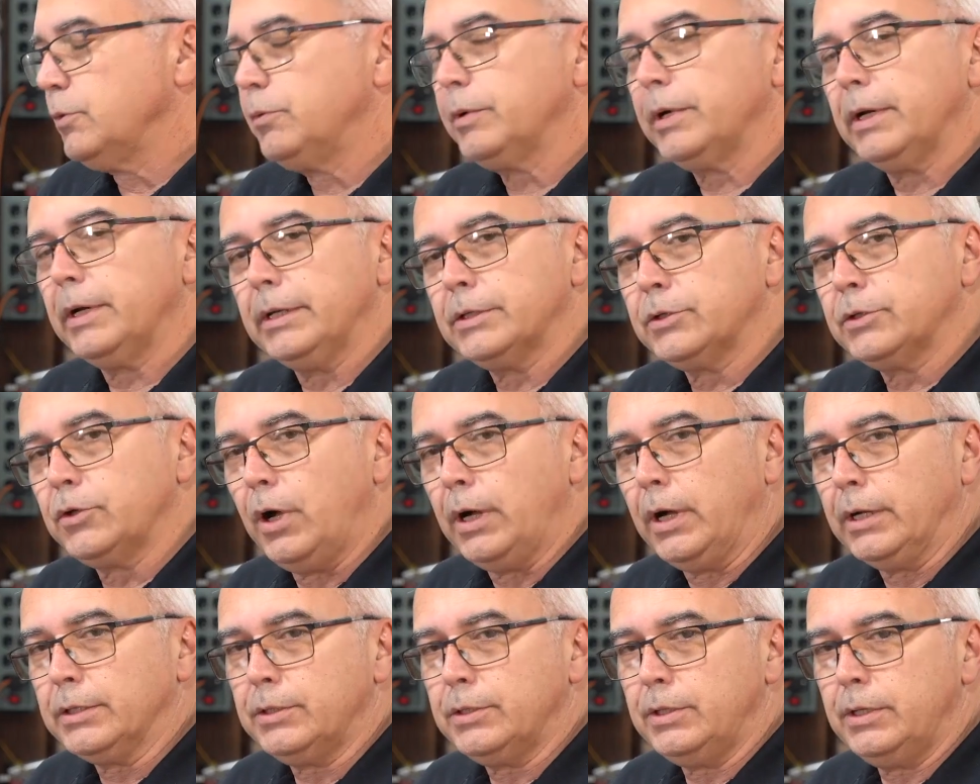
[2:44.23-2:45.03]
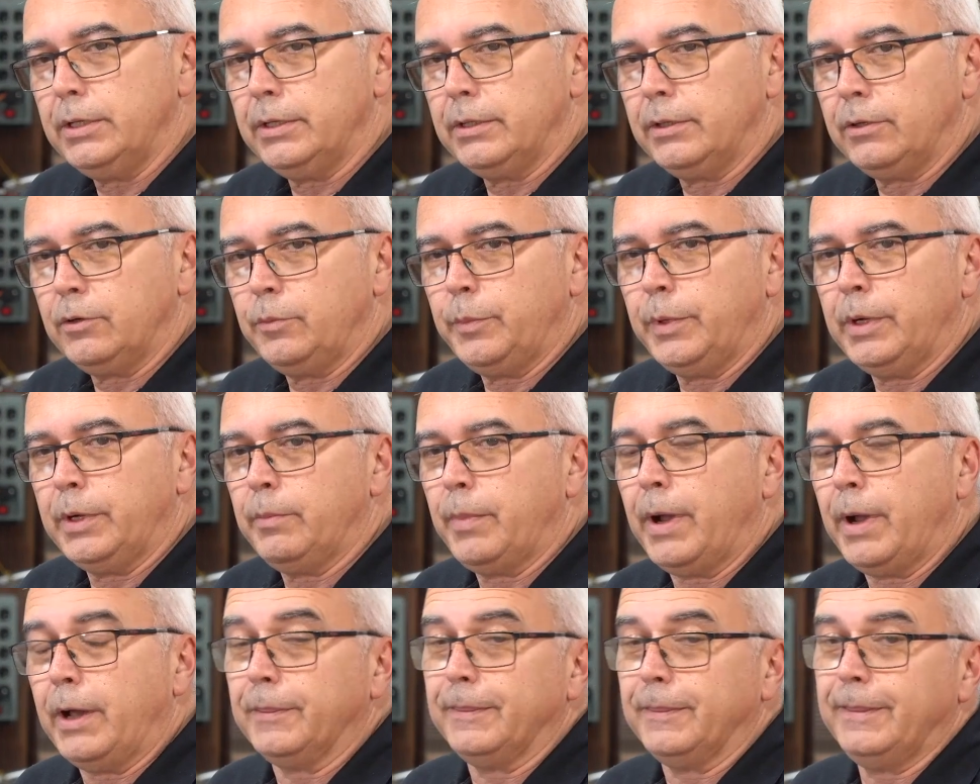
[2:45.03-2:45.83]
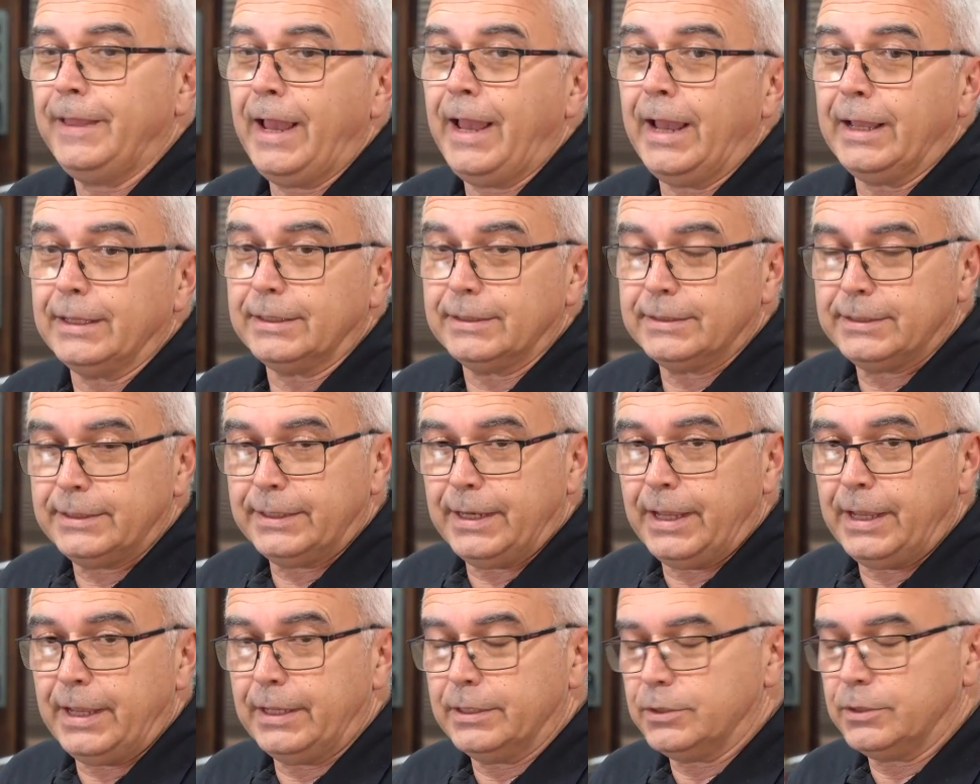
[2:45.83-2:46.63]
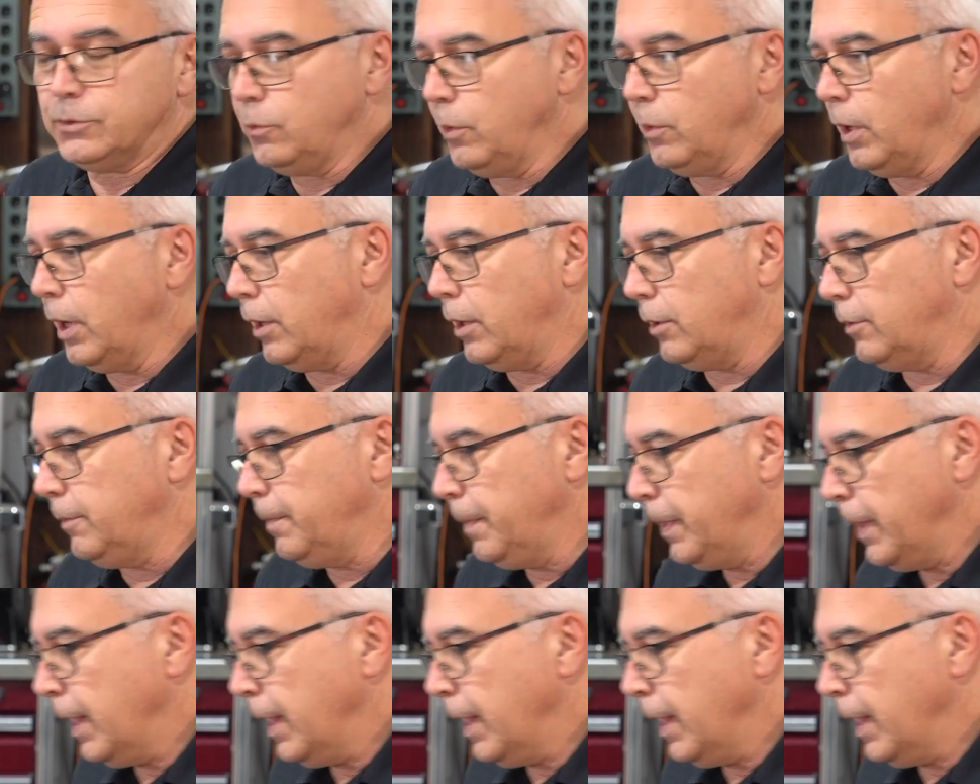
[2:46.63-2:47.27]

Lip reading: going to talk to you a little bit about that today as well.